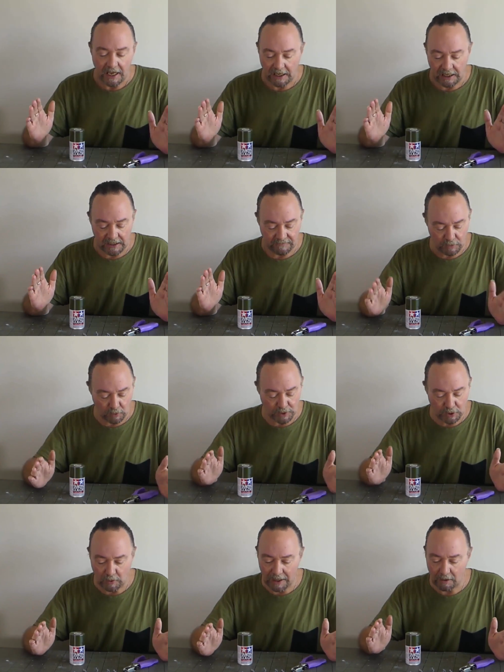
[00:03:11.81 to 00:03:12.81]
If you want to
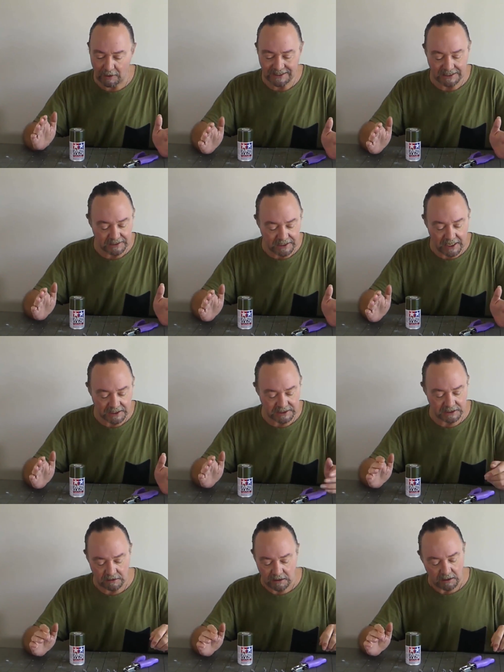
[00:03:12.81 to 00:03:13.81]
know how I did
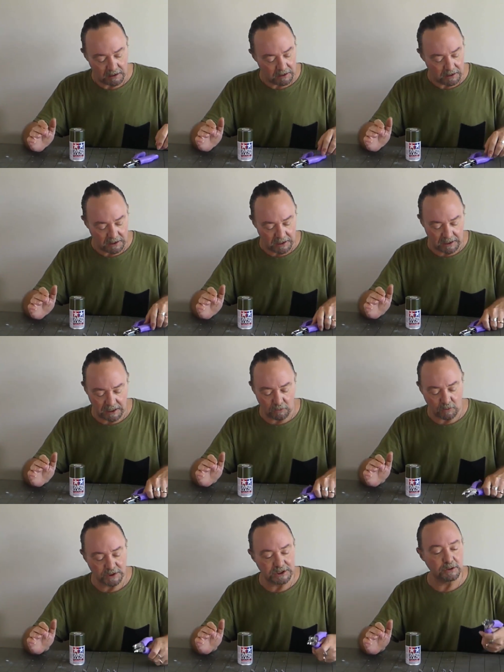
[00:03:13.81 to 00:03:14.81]
that, it
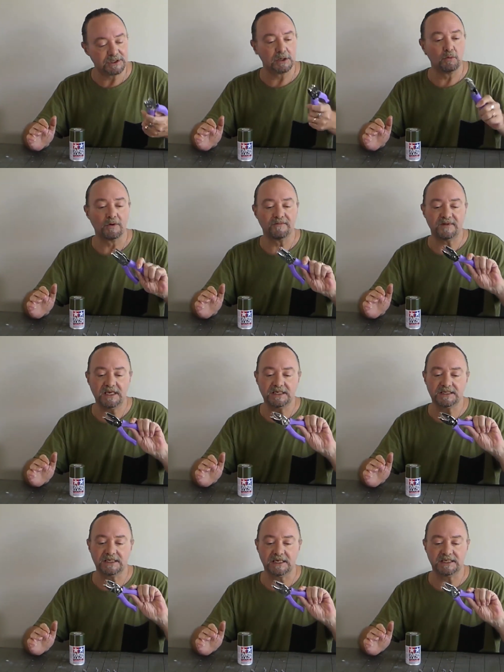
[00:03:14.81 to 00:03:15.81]
was using one of
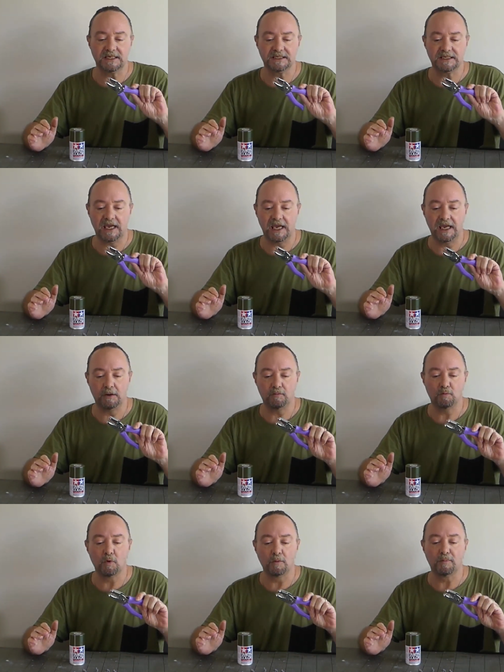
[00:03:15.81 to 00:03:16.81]
these. This is a
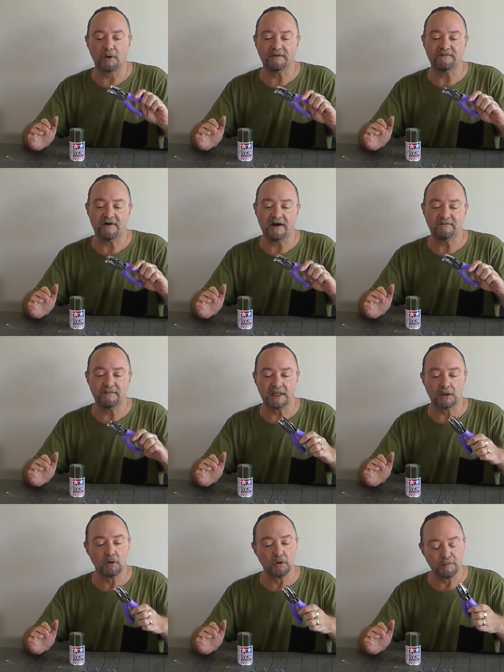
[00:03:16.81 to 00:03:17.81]
1.5mm
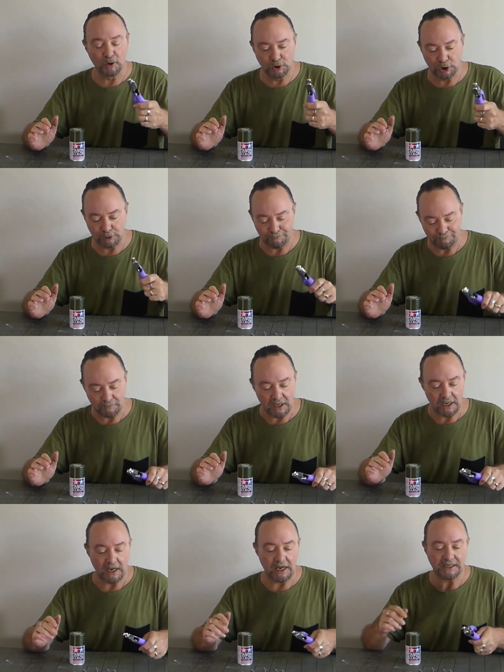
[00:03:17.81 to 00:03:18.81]
hole punch
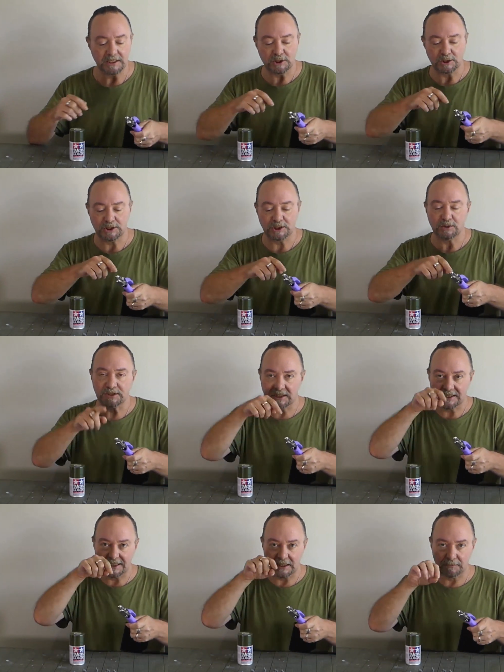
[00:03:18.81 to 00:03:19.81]
and I just used the
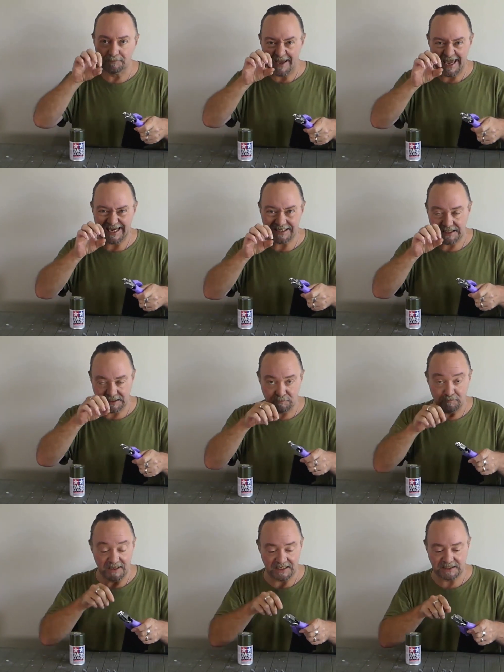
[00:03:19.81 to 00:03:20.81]
little excess
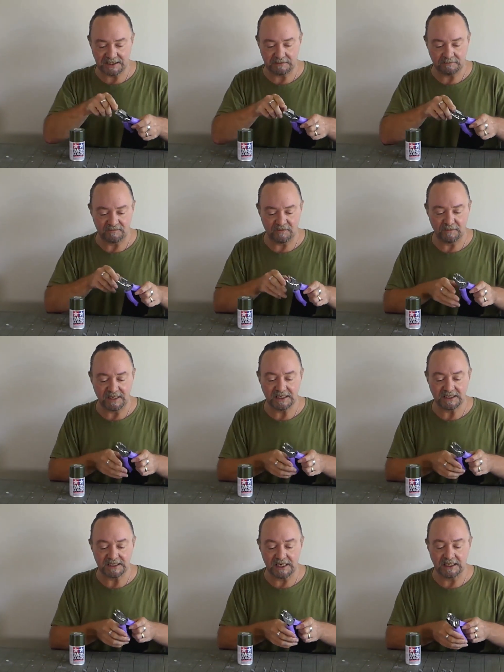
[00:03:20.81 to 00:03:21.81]
bits from the
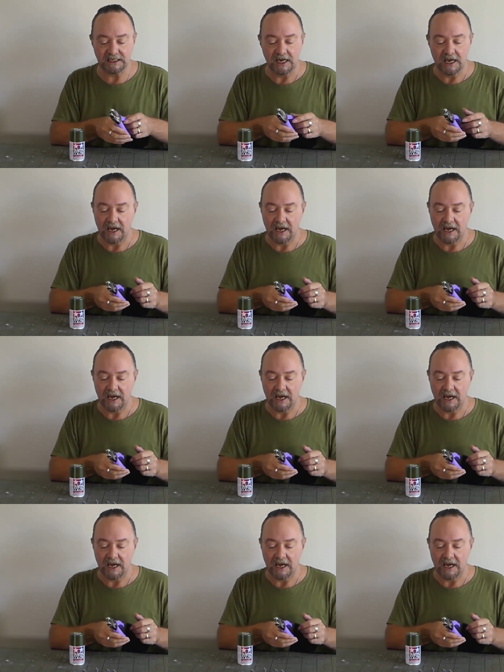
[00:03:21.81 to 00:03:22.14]
inside.